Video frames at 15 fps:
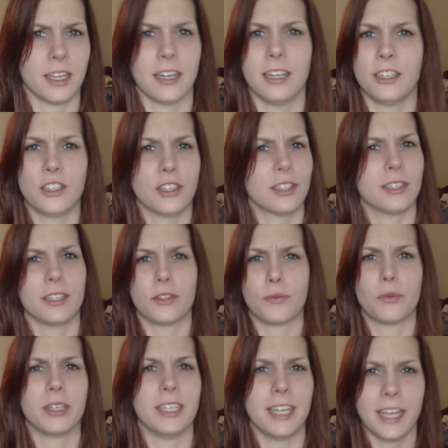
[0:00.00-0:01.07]
and it's just this
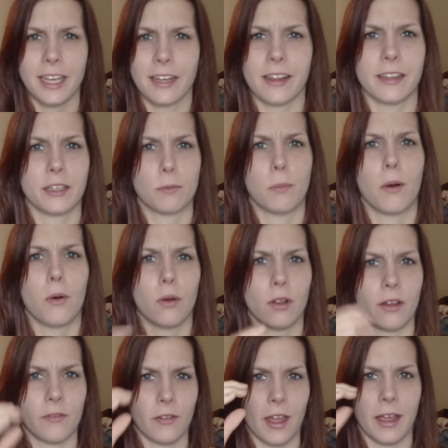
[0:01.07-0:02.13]
ridiculous bowl
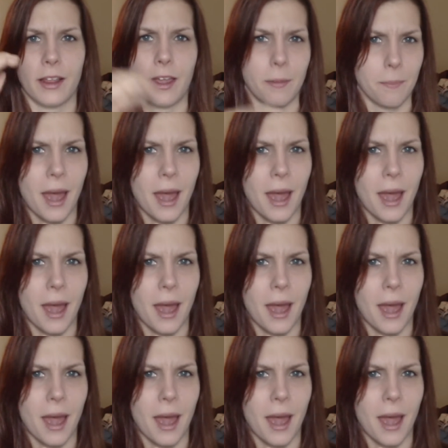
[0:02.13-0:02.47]
of like